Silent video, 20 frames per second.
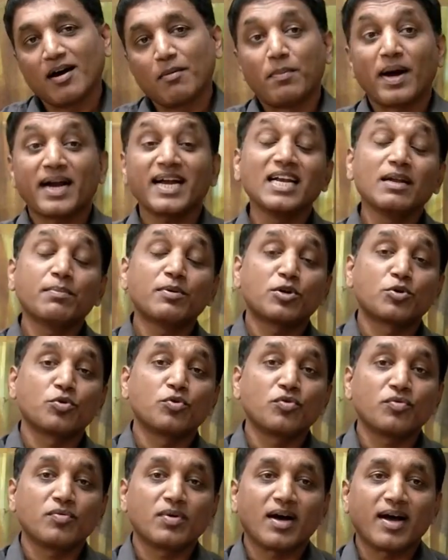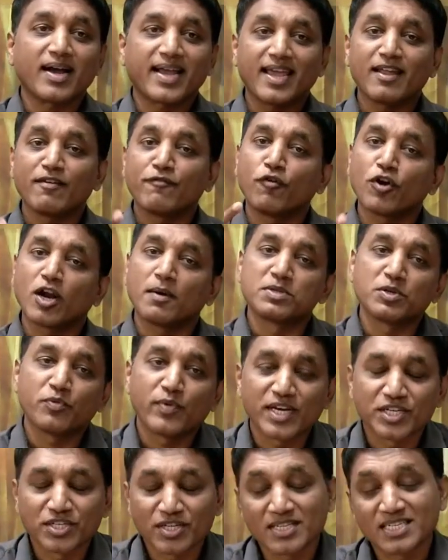Bucket number 2, again 4
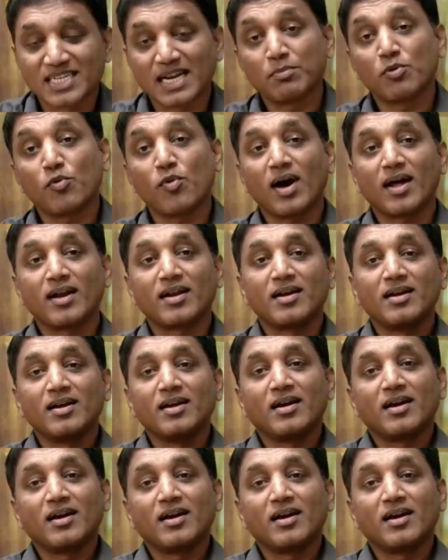observations. Number 1,